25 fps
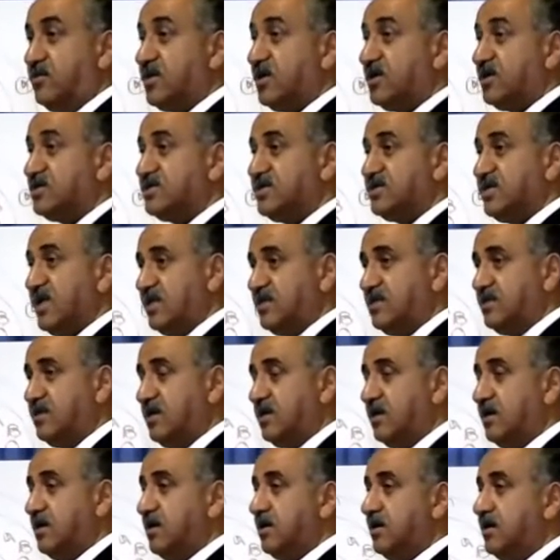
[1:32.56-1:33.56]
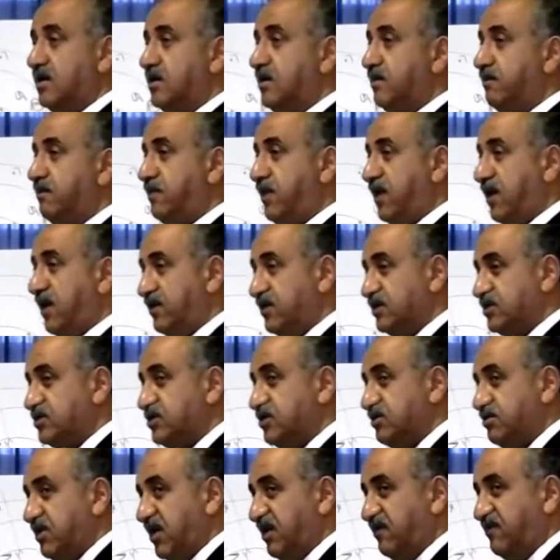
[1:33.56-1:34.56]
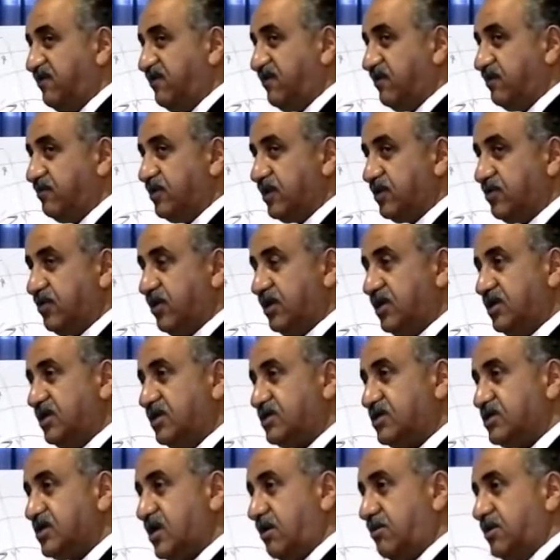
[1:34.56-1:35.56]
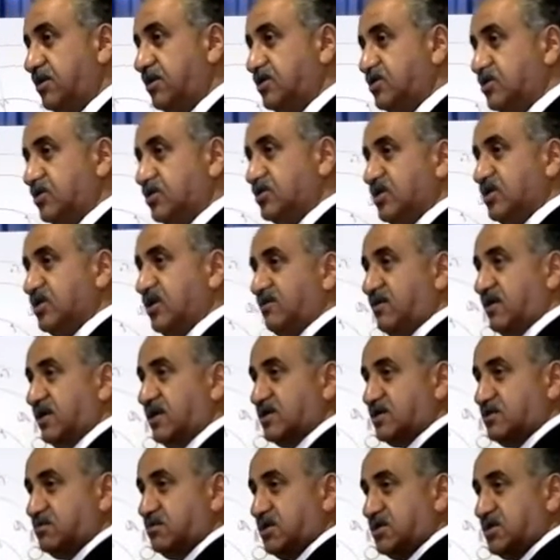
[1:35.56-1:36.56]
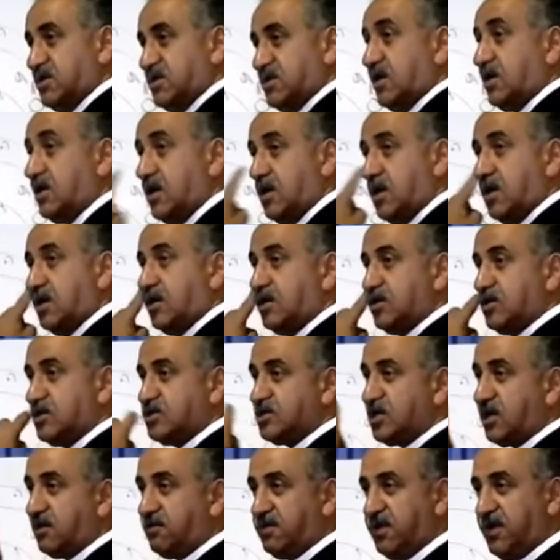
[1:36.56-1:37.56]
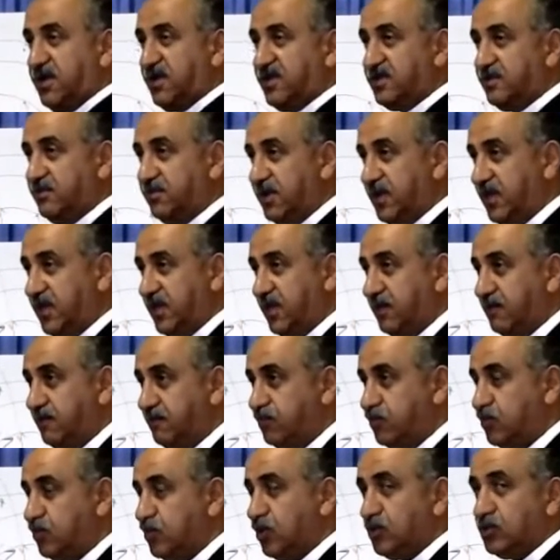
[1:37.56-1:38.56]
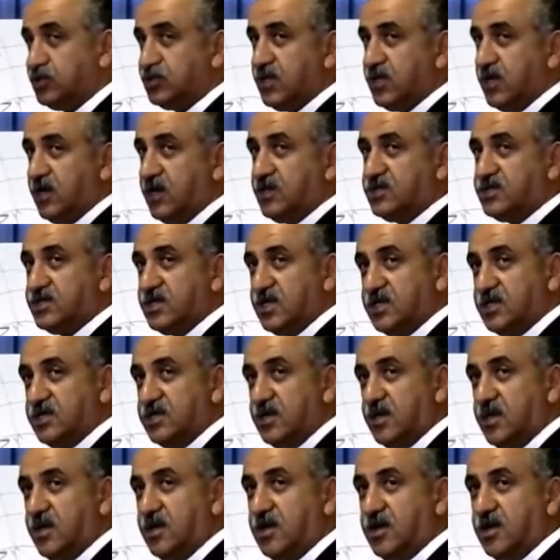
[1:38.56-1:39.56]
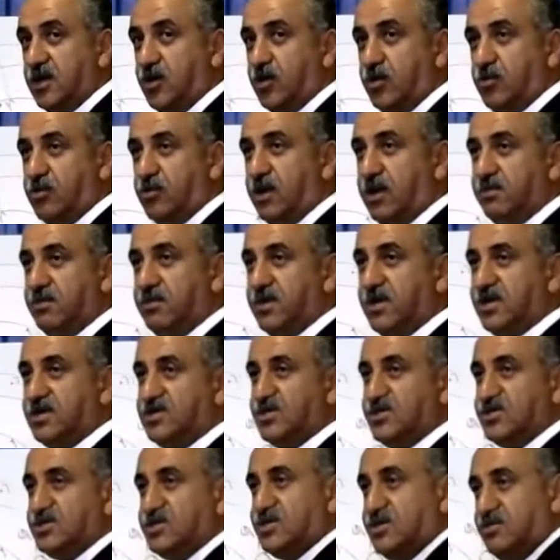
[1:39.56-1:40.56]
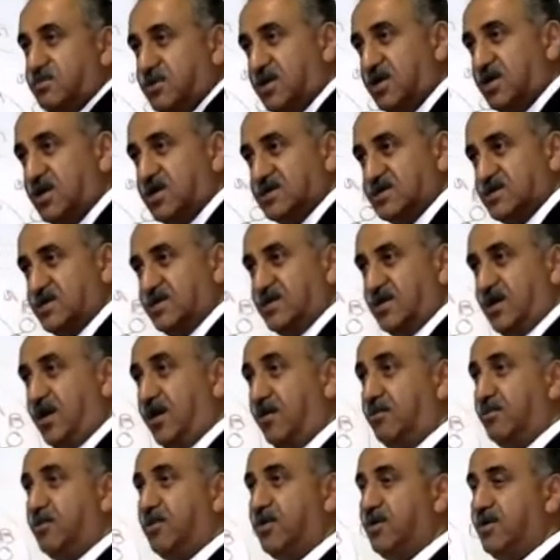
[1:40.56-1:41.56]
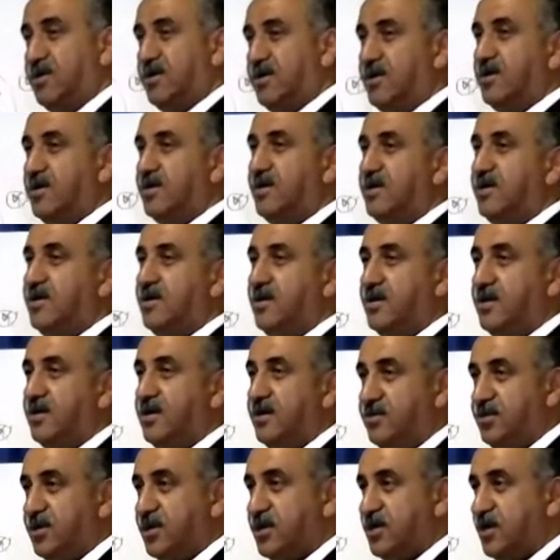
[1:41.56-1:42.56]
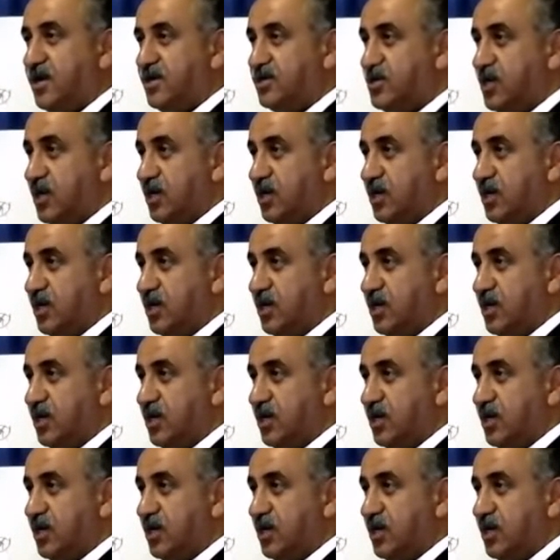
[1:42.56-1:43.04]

Because then the power supply from the grid coming to see what is missing, you start paying the bill. Don't tell us that, oh, my electricity bill has gone up, because